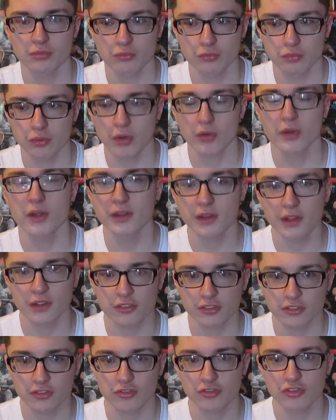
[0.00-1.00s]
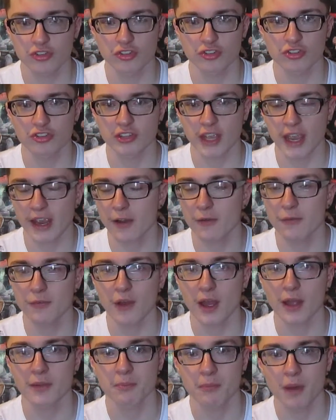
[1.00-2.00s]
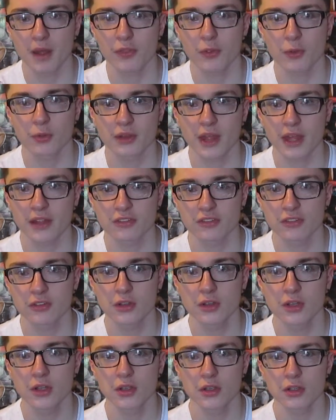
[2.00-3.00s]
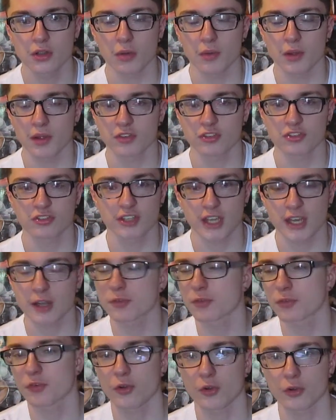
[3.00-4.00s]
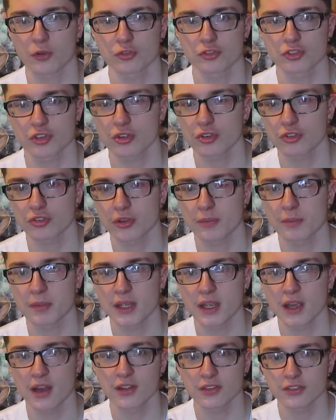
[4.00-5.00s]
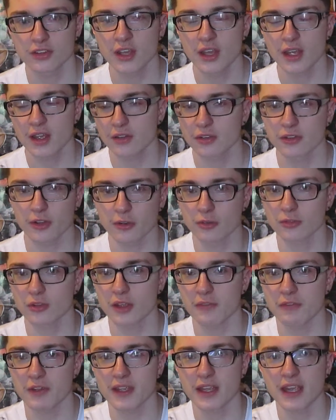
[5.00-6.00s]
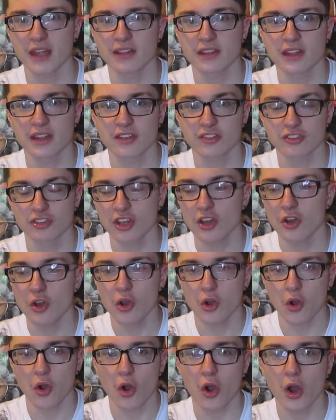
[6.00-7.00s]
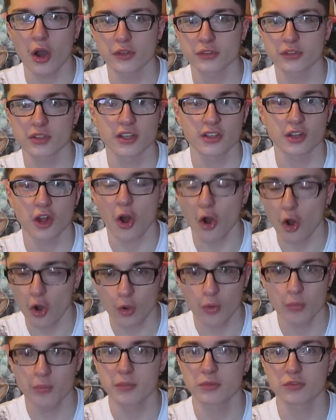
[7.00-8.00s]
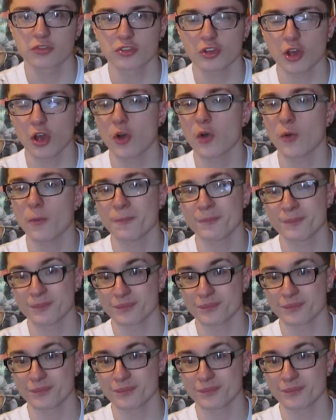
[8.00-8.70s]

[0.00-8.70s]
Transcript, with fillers: really this just terrified mother that you know is scared for her children because they're living in this haunted home. So